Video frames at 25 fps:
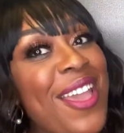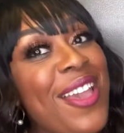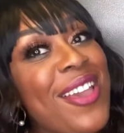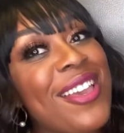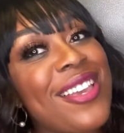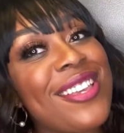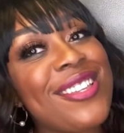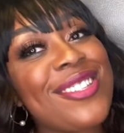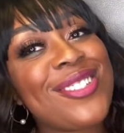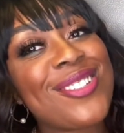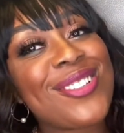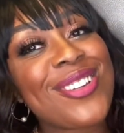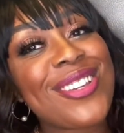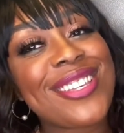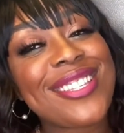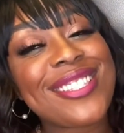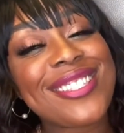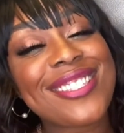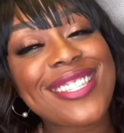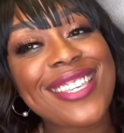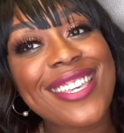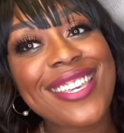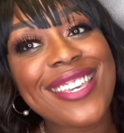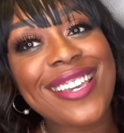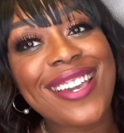Enjoy your
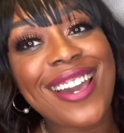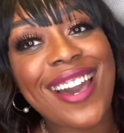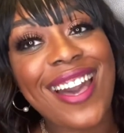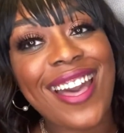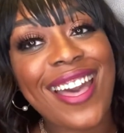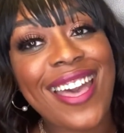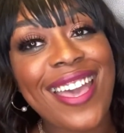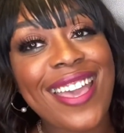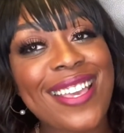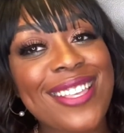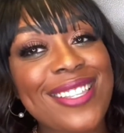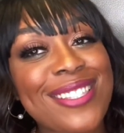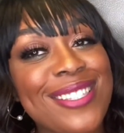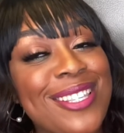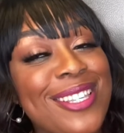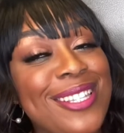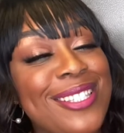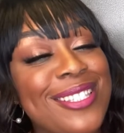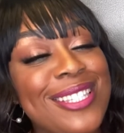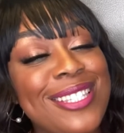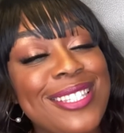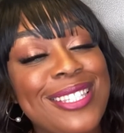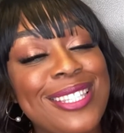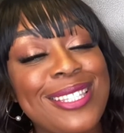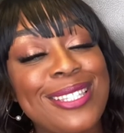tea, guys,
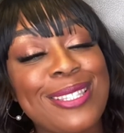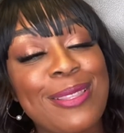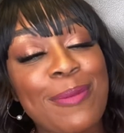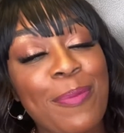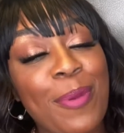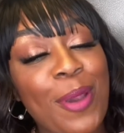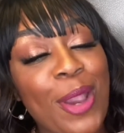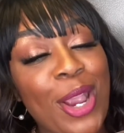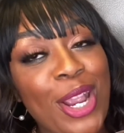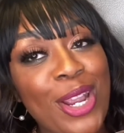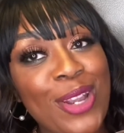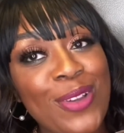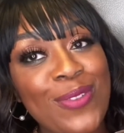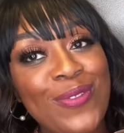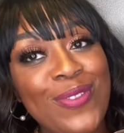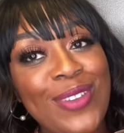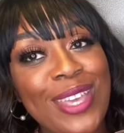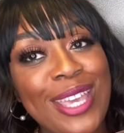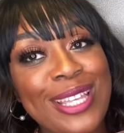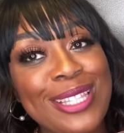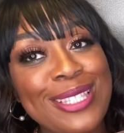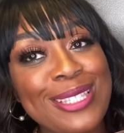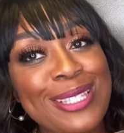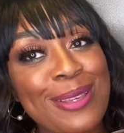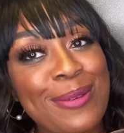because this is the
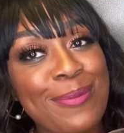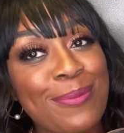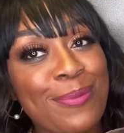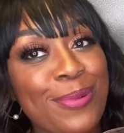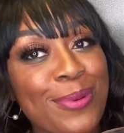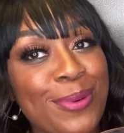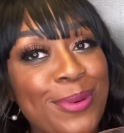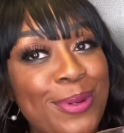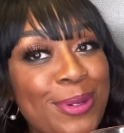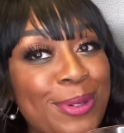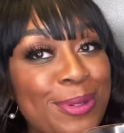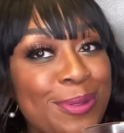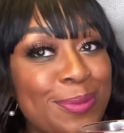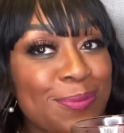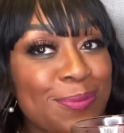perfect brew.